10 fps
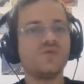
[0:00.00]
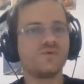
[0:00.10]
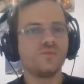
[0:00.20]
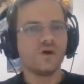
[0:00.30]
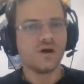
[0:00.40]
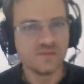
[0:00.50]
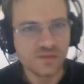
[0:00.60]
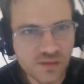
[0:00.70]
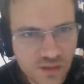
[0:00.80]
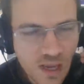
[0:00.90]

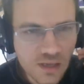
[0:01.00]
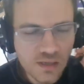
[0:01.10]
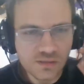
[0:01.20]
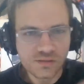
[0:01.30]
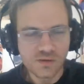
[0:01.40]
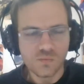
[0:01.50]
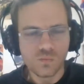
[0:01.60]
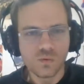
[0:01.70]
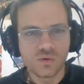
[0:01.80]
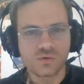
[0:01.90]
everyone, and
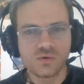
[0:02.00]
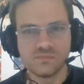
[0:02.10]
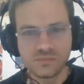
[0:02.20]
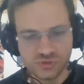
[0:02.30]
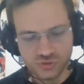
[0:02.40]
welcome